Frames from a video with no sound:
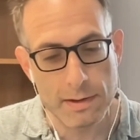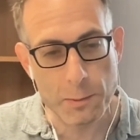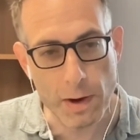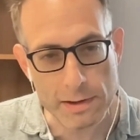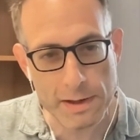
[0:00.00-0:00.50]

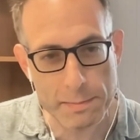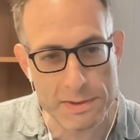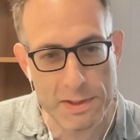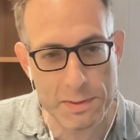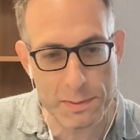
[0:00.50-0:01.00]

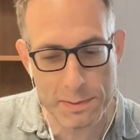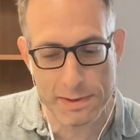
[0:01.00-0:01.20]
Welcome to the